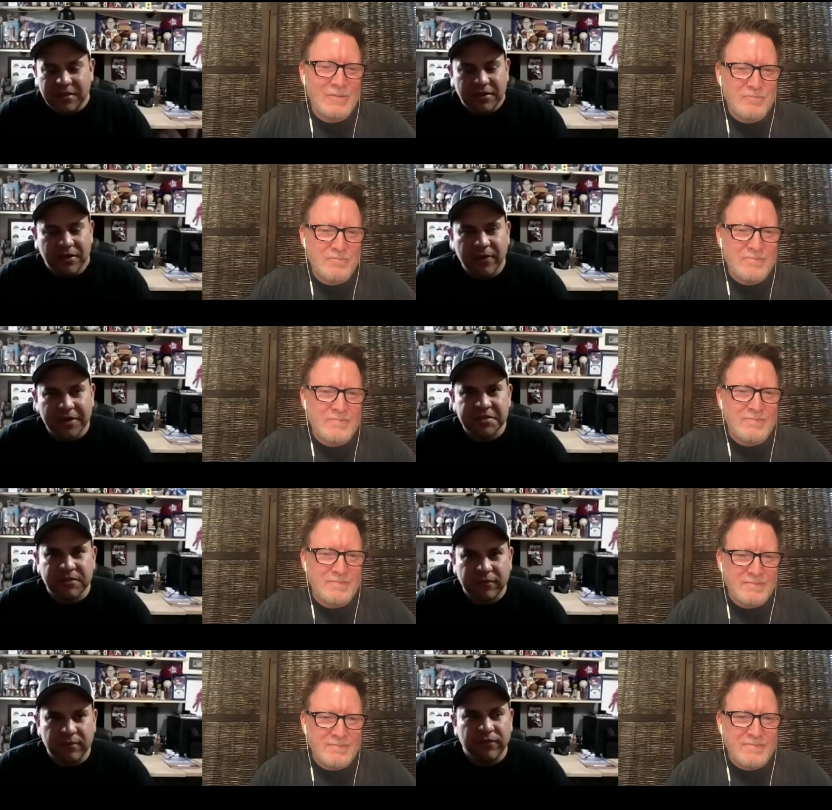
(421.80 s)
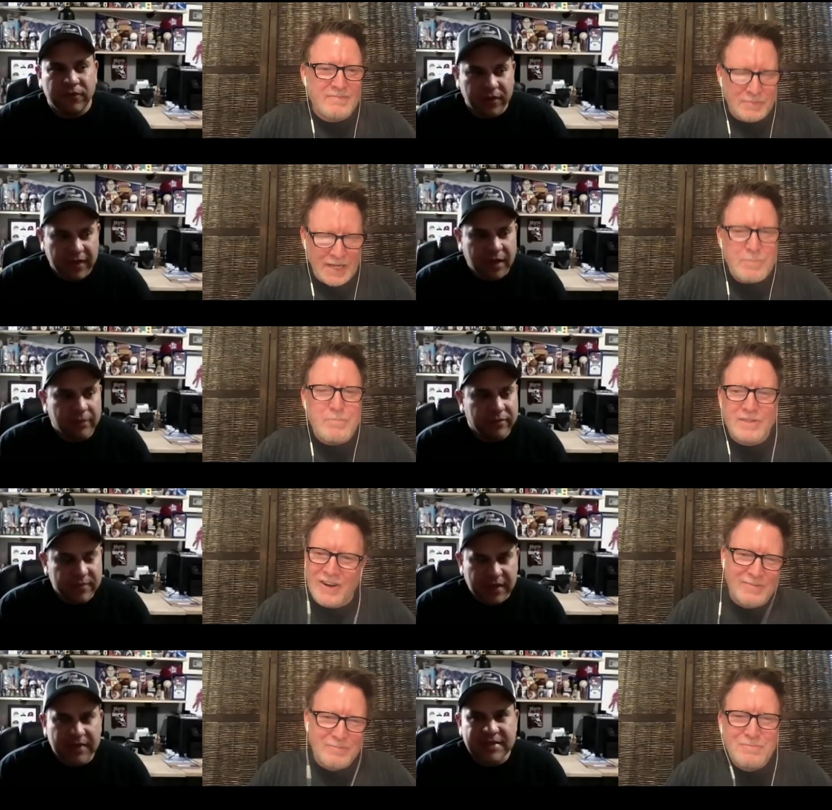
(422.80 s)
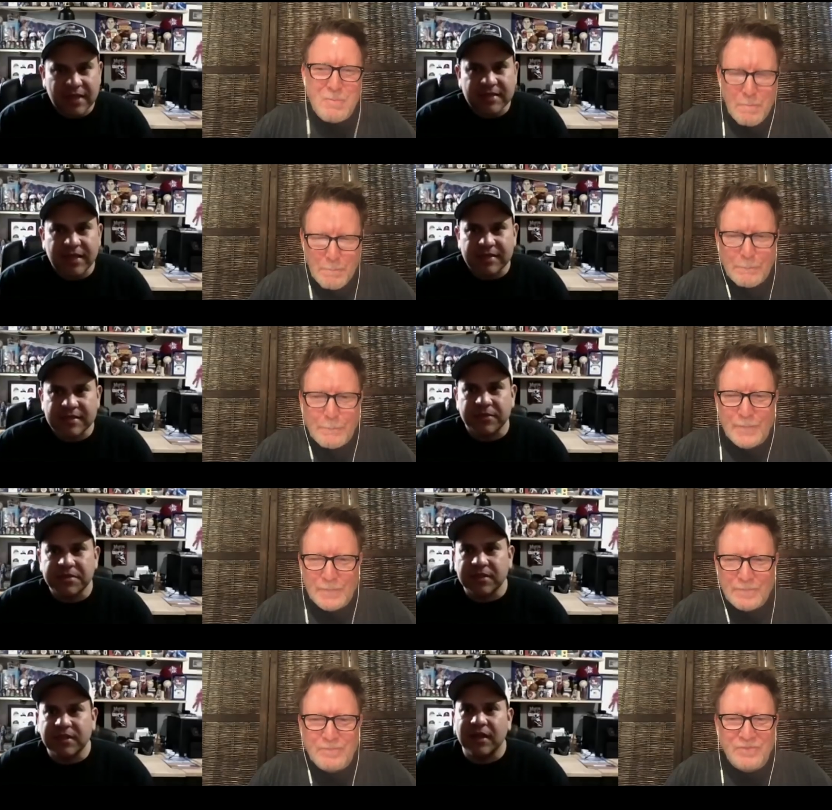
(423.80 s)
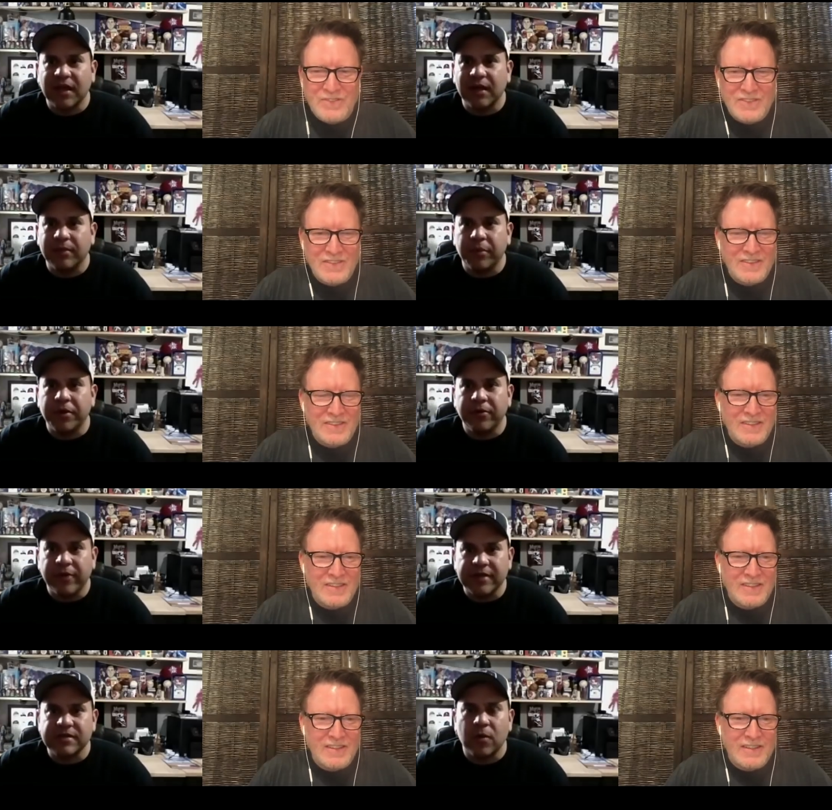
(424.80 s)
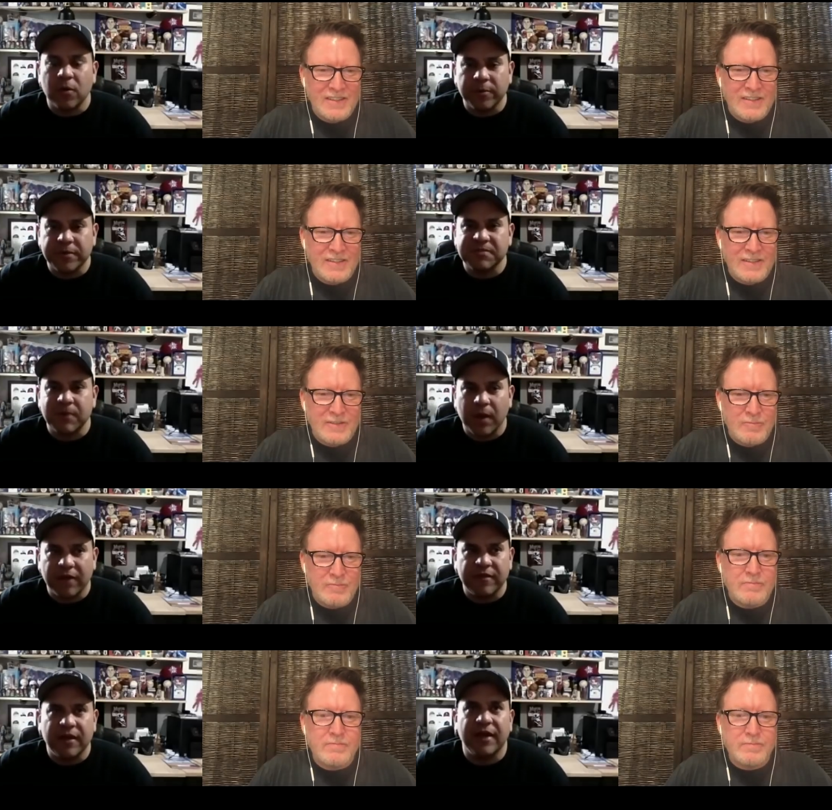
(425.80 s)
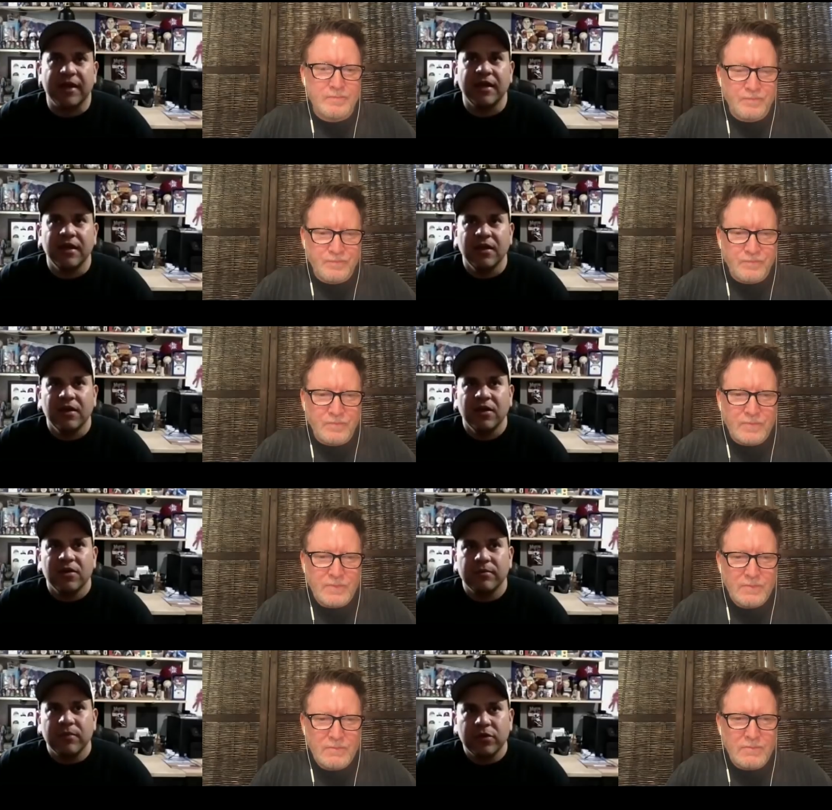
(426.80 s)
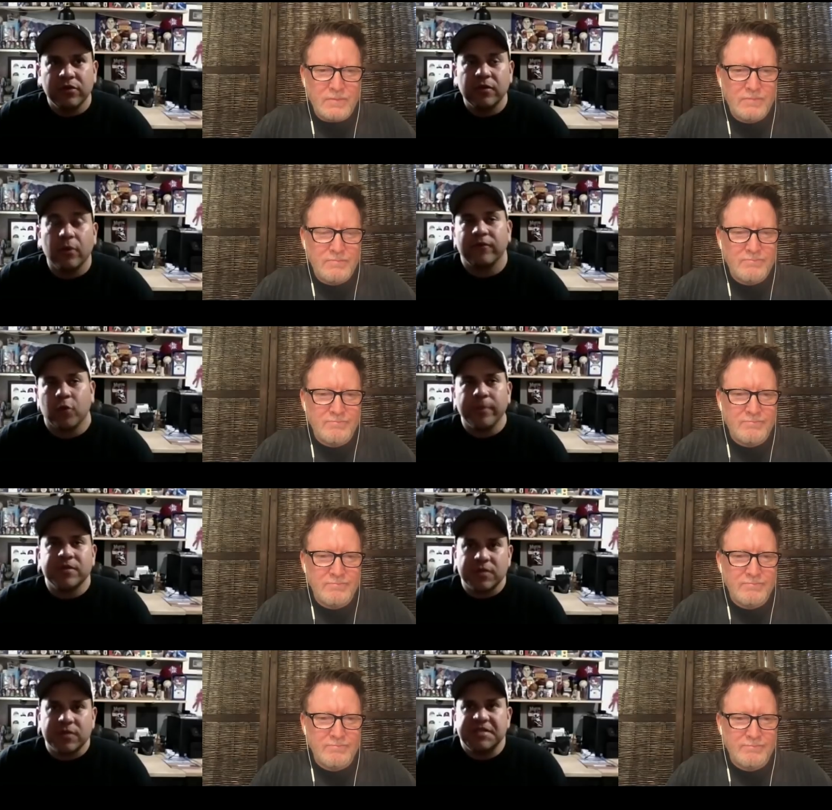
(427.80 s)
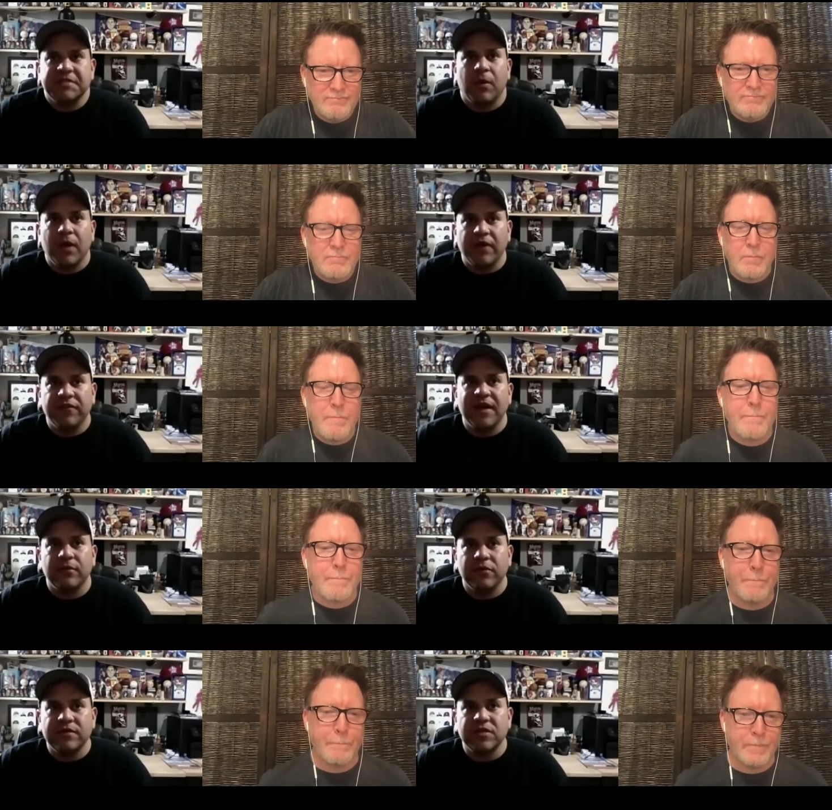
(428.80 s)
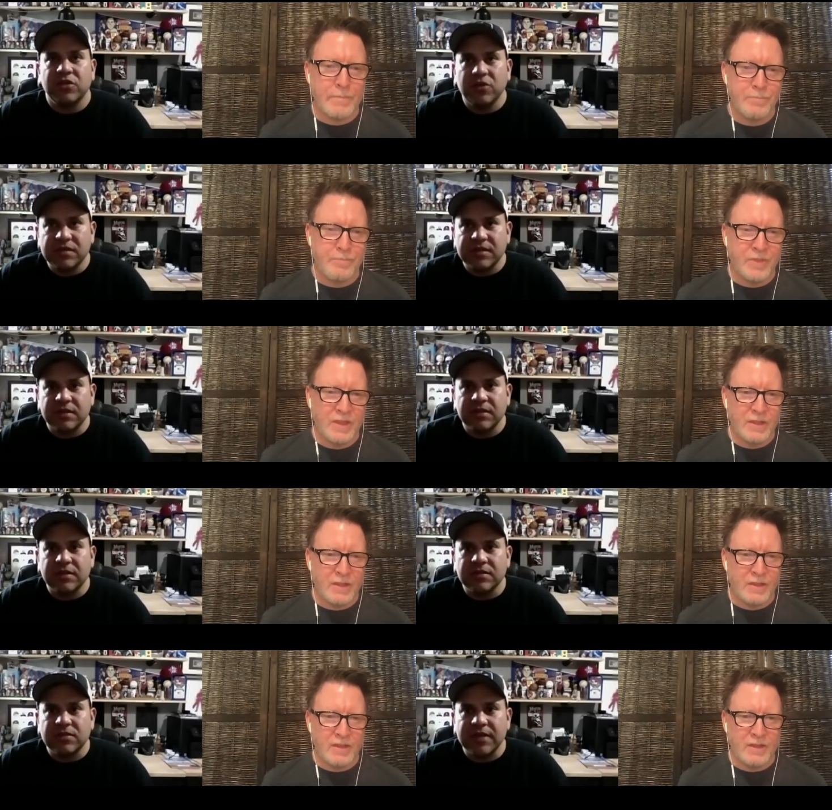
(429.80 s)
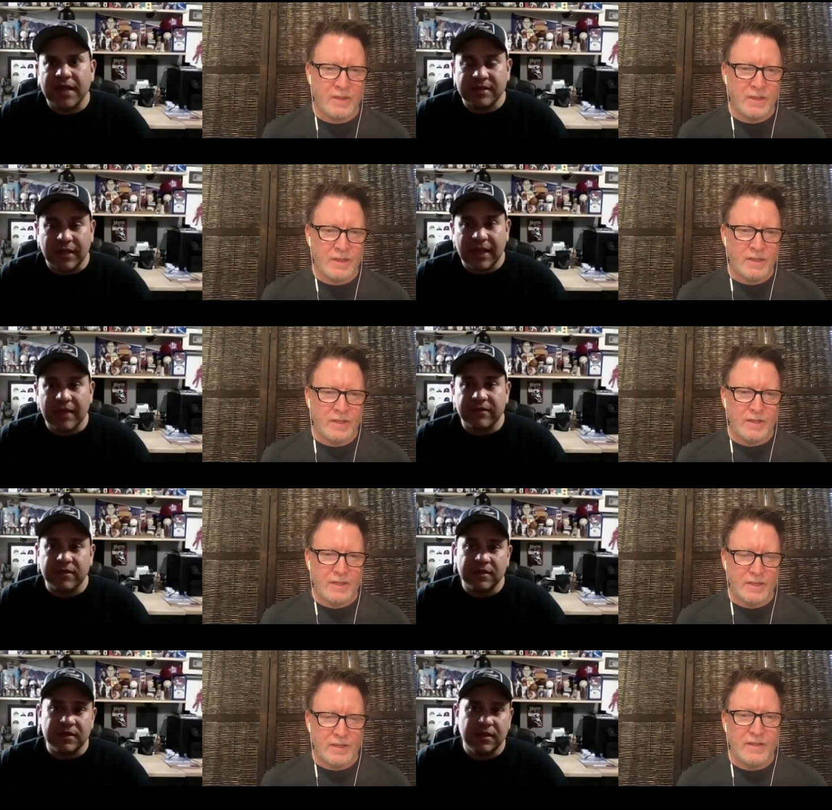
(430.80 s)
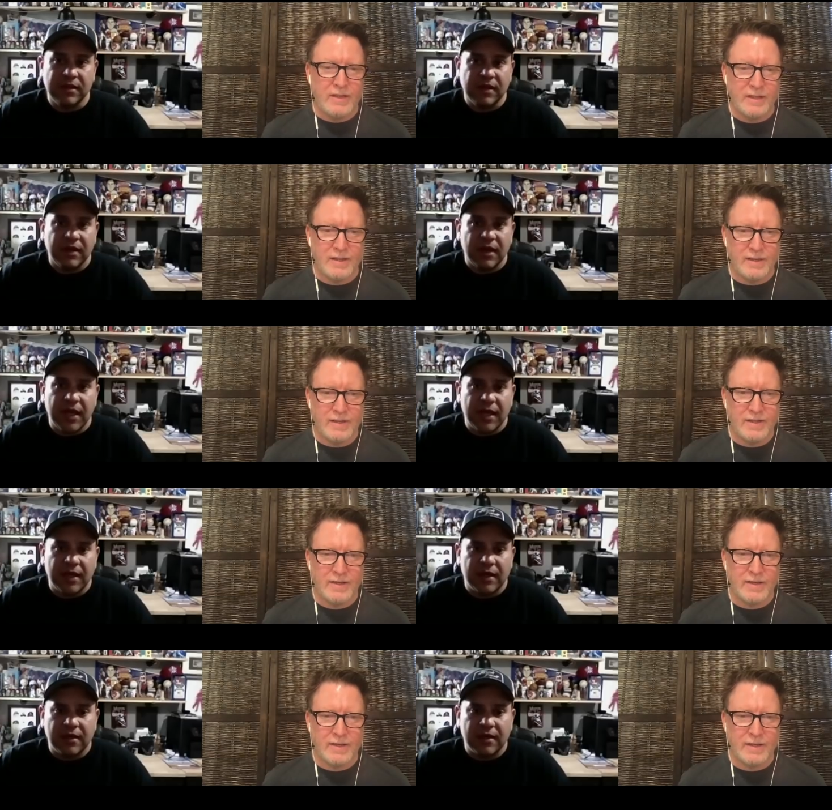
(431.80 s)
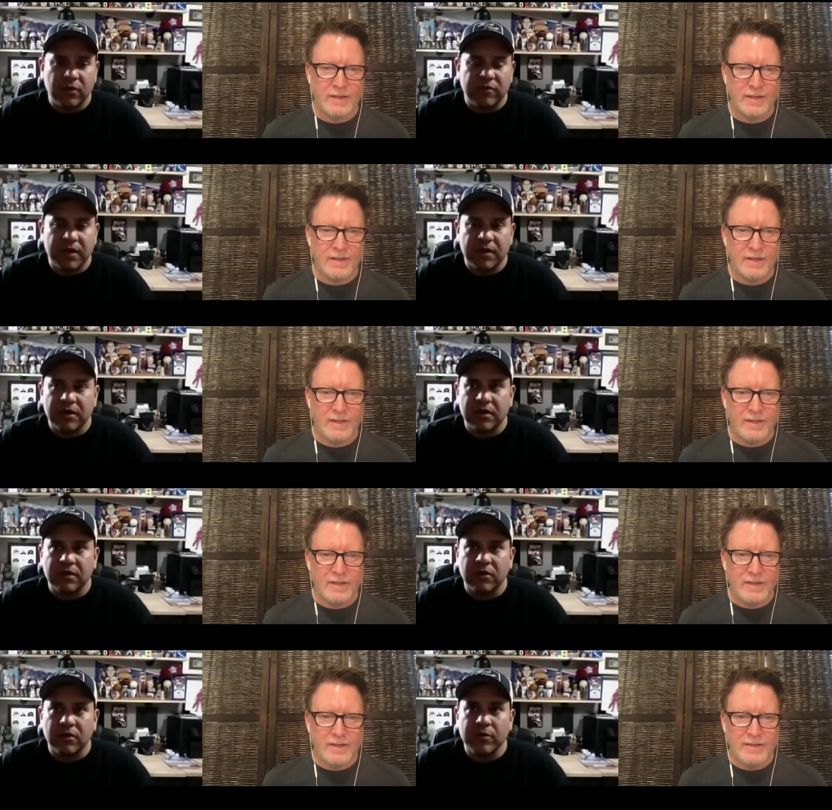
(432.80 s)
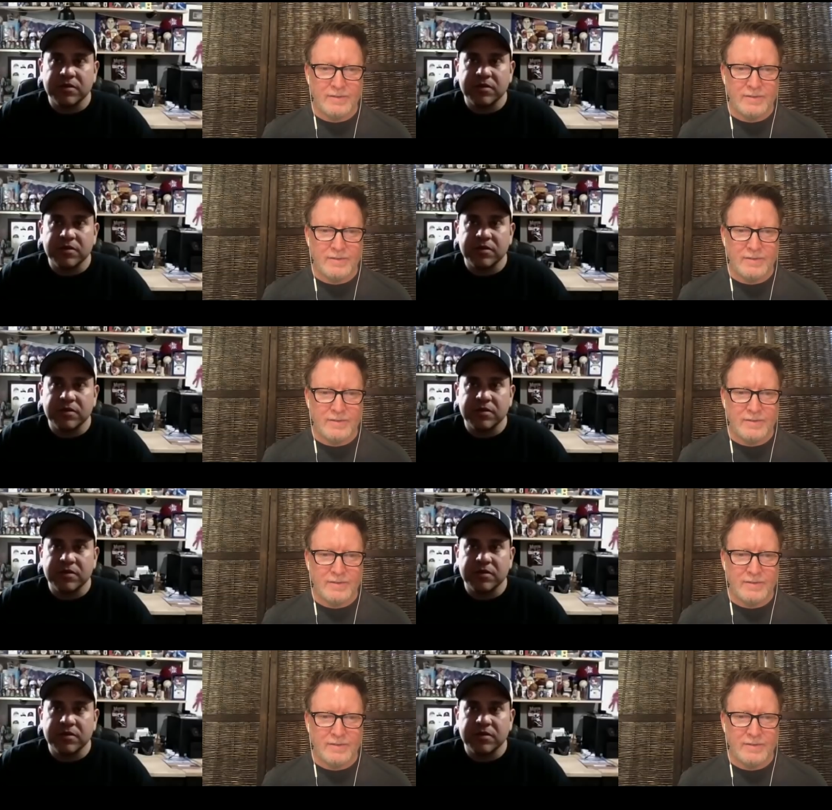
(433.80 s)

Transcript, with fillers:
Speaker 1: your question from before, yeah, yeah I'm from uh, Texas originally, uh, born and raised in Corpus. My wife and I moved or Corpus Christi. My wife and I moved to Houston in 2011, and we've been here almost